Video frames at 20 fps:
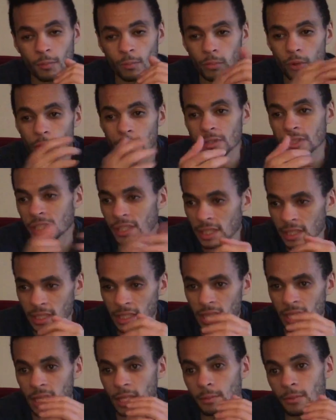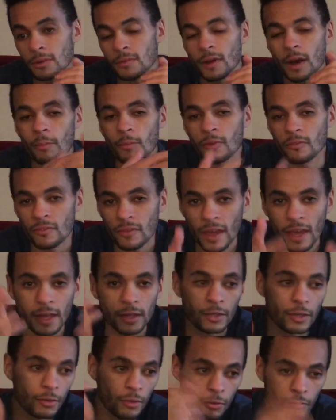bullshit theme of I'm a
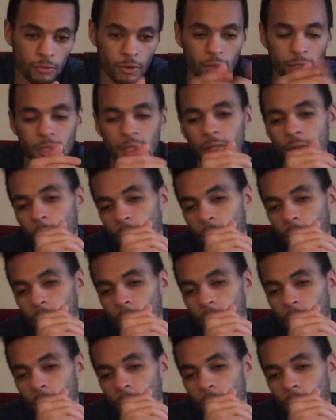vet, you're a rookie,